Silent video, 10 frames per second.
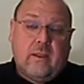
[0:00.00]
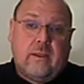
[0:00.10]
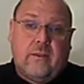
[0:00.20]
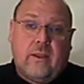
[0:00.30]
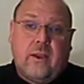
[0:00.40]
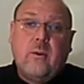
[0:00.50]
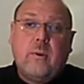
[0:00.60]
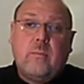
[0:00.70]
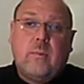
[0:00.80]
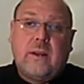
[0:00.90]
that the
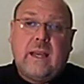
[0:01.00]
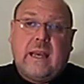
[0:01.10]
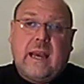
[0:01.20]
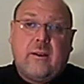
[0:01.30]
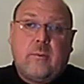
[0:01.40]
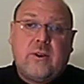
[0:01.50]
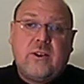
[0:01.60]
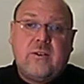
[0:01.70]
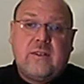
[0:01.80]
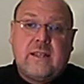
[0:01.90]
human body cannot
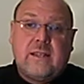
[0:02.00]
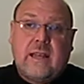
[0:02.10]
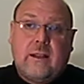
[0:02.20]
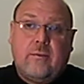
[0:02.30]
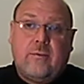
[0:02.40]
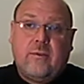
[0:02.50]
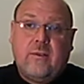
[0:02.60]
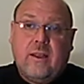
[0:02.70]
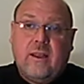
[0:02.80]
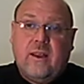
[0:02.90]
produce itself.
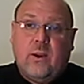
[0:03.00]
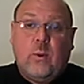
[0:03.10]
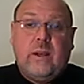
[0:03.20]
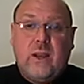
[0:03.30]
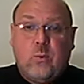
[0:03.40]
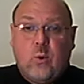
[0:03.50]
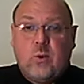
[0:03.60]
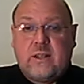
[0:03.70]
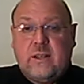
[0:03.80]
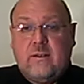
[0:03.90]
We need
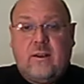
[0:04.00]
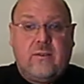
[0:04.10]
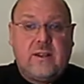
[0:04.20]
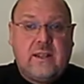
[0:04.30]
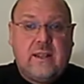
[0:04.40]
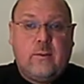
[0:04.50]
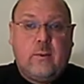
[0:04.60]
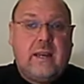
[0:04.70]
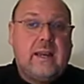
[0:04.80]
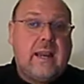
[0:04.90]
water, obviously,
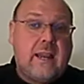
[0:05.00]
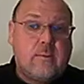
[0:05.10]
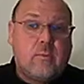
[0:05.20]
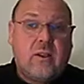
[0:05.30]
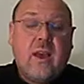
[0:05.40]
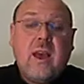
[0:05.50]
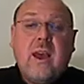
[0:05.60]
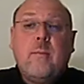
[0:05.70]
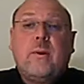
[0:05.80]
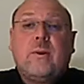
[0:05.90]
we need air to breathe,
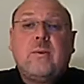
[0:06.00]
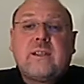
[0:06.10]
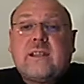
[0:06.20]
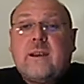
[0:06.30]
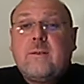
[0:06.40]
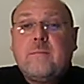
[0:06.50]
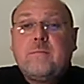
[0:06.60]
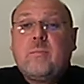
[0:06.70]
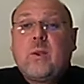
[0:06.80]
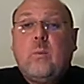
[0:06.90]
but also
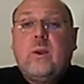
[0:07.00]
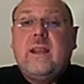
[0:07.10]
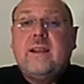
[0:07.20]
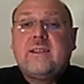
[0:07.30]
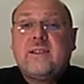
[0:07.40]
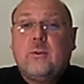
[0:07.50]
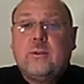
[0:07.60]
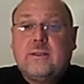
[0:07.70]
we need salt.